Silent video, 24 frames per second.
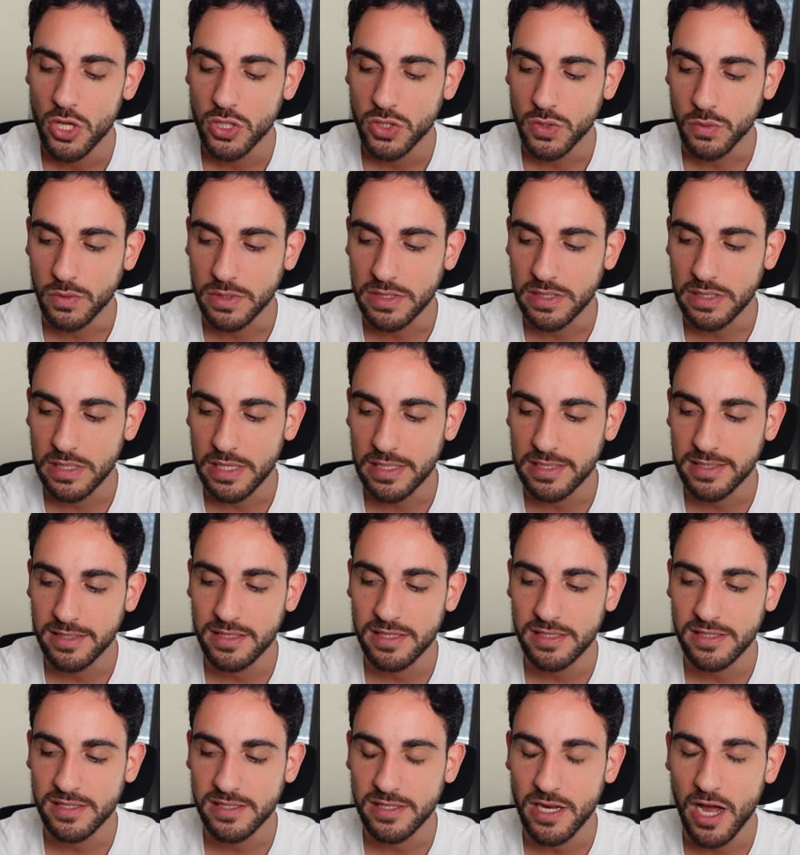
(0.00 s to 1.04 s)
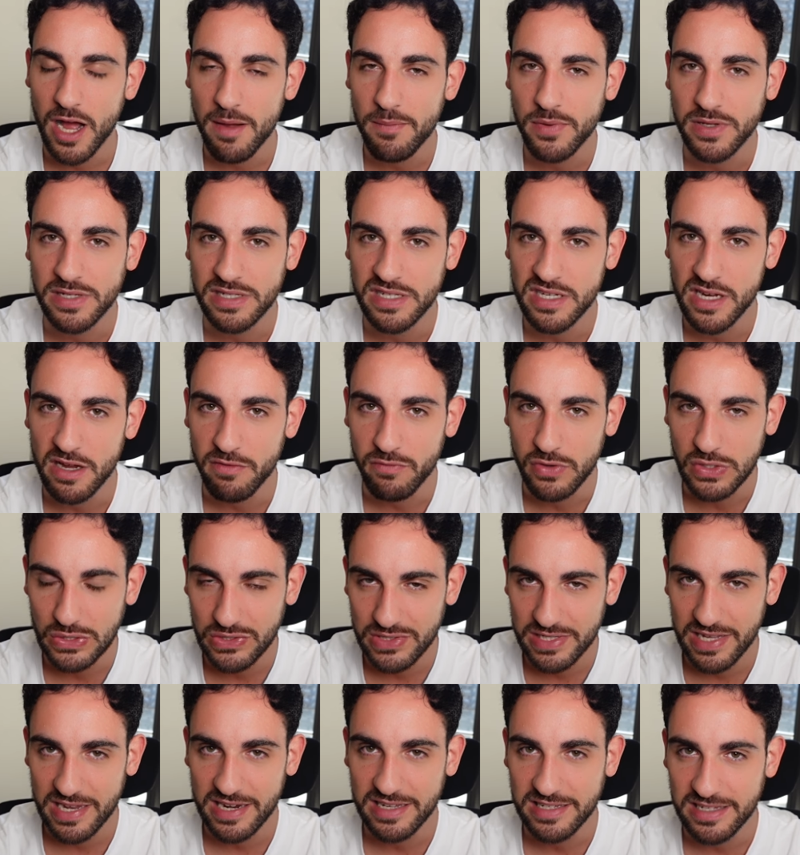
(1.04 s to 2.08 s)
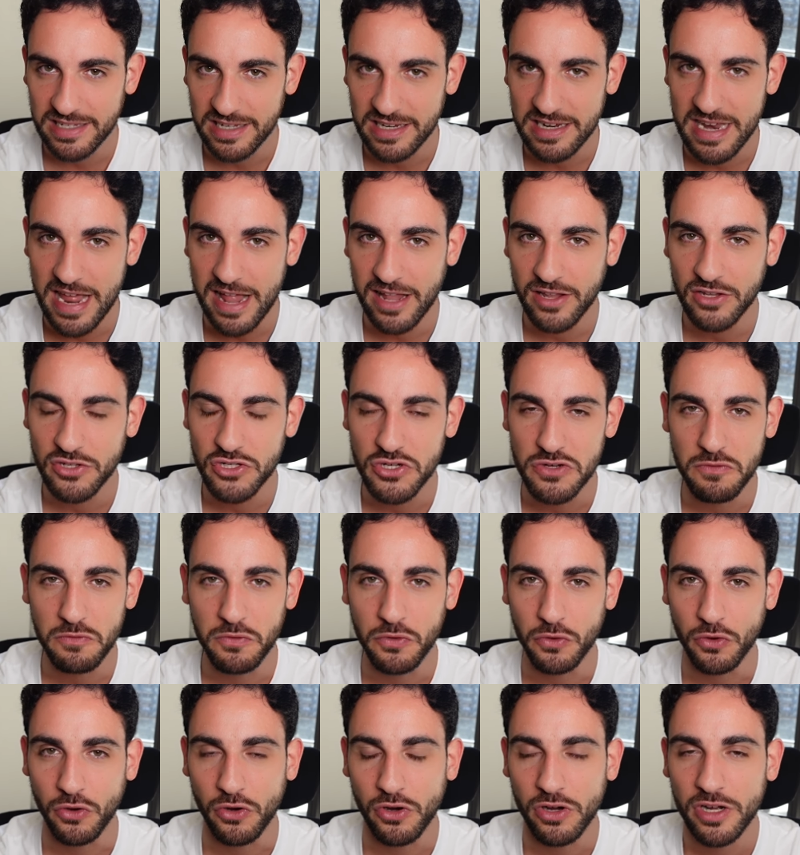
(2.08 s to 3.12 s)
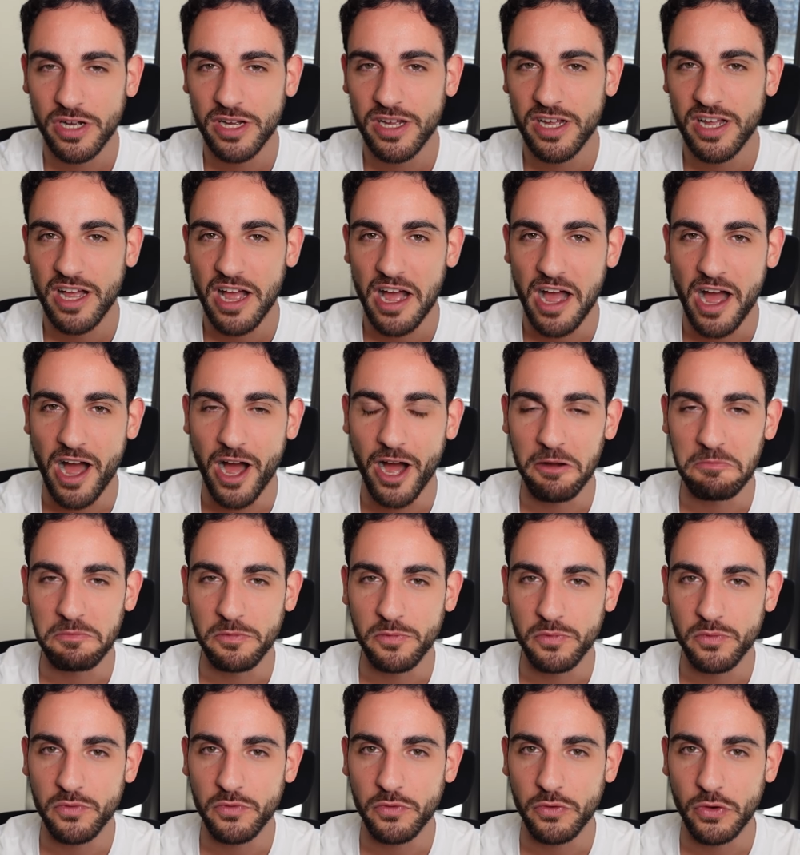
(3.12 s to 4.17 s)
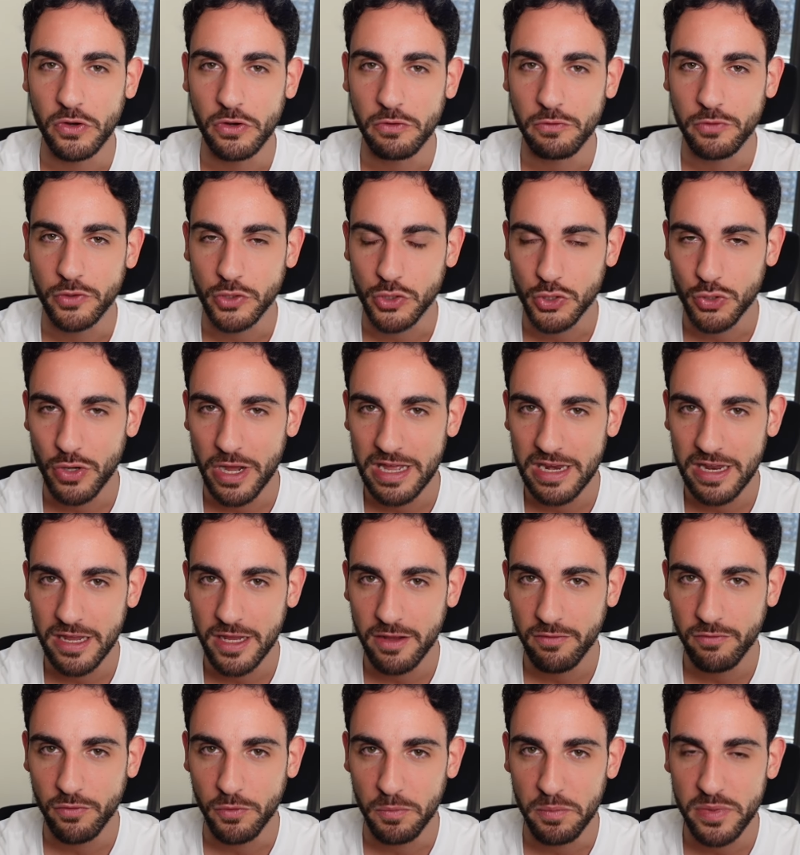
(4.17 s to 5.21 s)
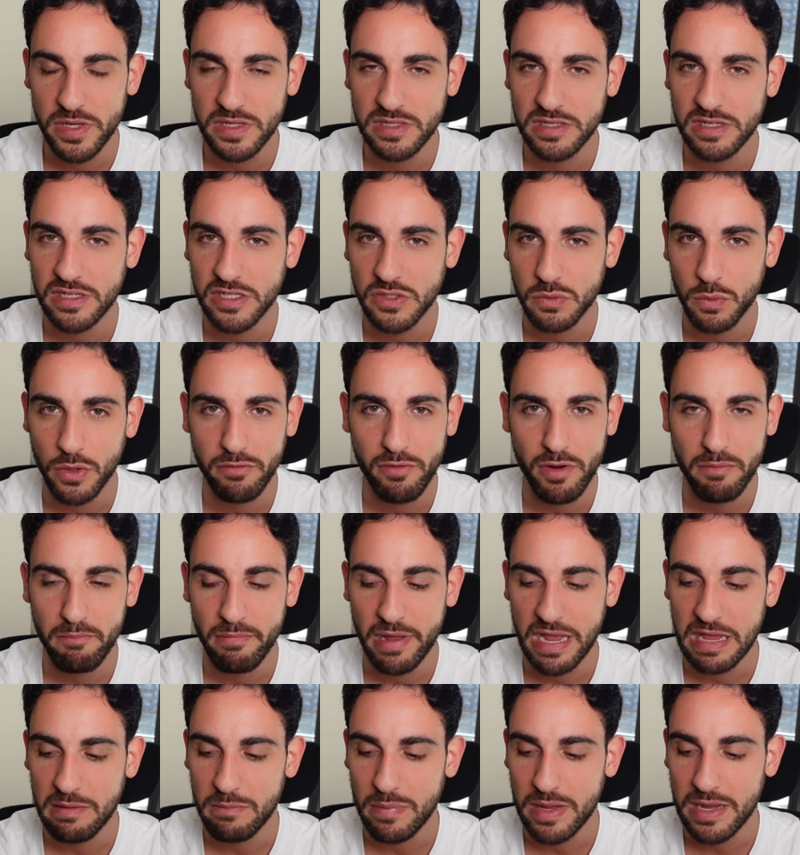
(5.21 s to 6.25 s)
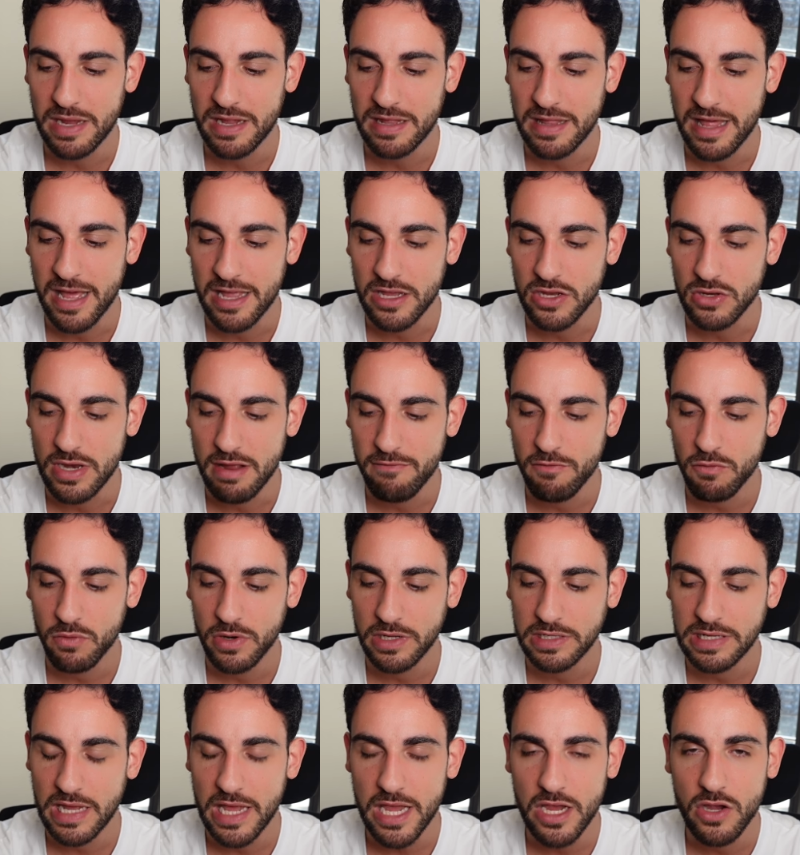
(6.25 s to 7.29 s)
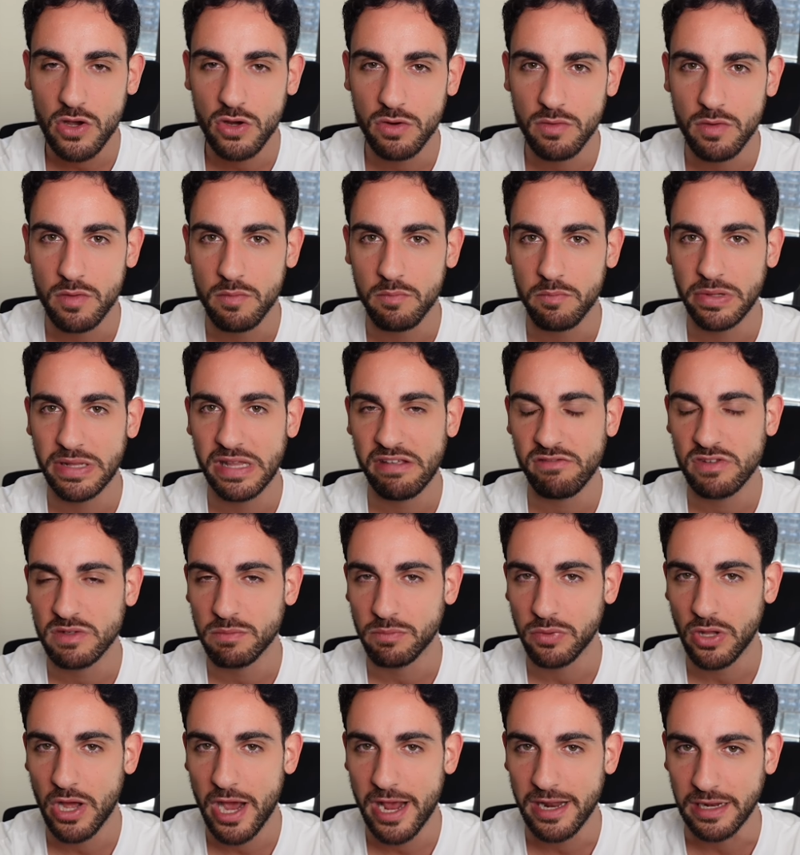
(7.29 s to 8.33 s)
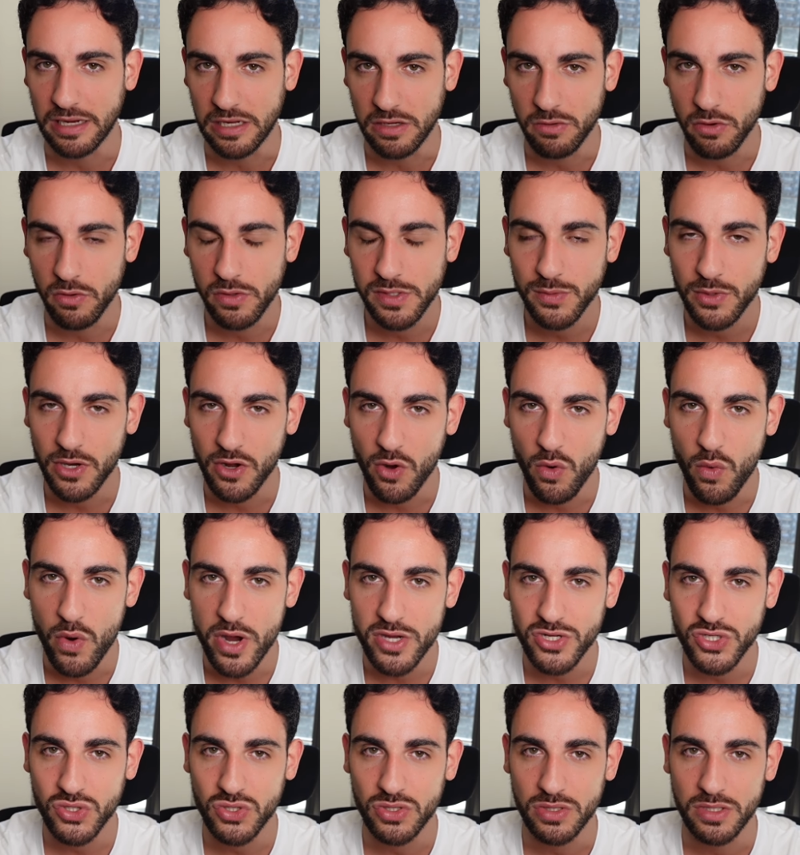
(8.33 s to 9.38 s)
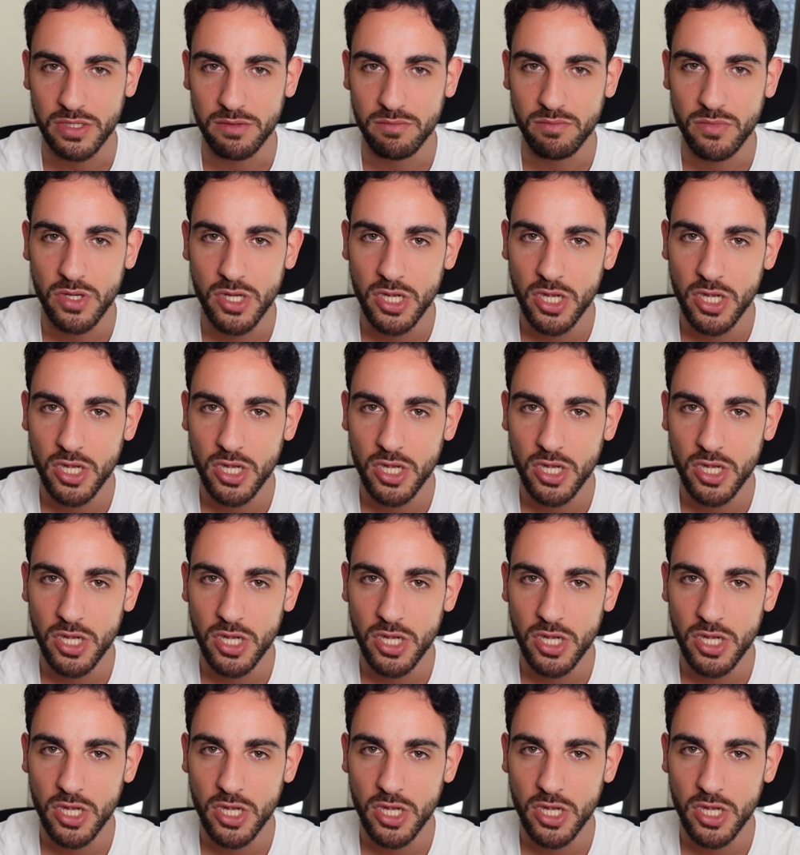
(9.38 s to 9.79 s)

So it's, it's this type of stuff. We use that as an analogy for, um, for, for trading, for business, whatever it may be, that you never want to take on beliefs blindly. You always want to question them.